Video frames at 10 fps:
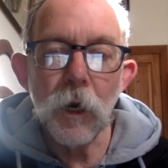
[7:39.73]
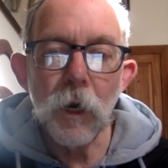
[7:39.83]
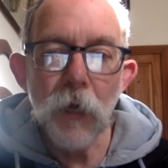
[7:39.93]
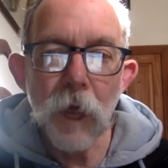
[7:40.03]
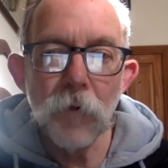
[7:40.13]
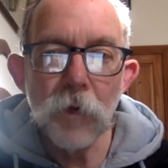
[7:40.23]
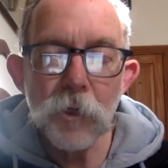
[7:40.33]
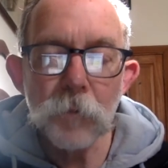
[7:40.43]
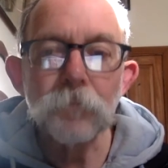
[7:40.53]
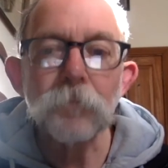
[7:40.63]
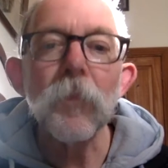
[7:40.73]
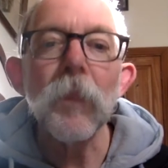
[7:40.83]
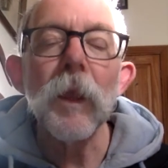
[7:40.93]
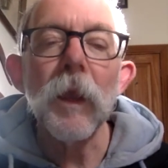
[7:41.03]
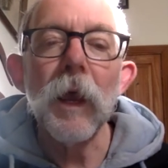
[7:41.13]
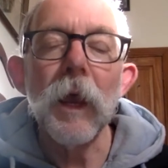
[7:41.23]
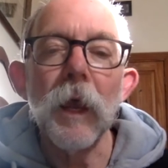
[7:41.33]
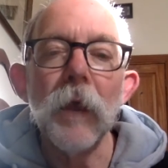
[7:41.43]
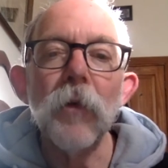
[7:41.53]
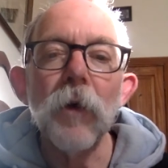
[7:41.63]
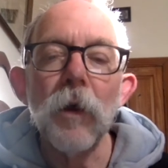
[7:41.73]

Canvas, and